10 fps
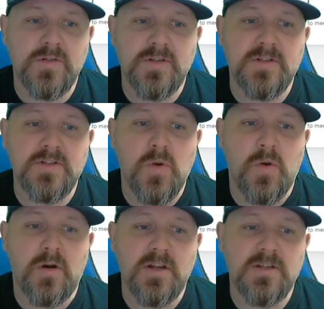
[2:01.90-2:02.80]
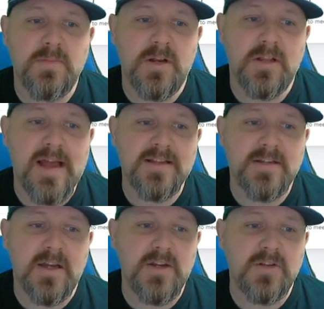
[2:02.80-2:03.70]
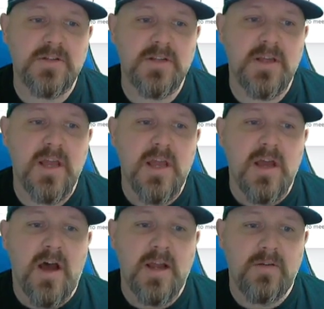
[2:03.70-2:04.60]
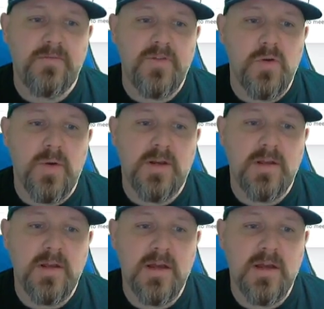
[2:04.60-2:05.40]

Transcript: This is the order I submitted last night. You can see I could view it.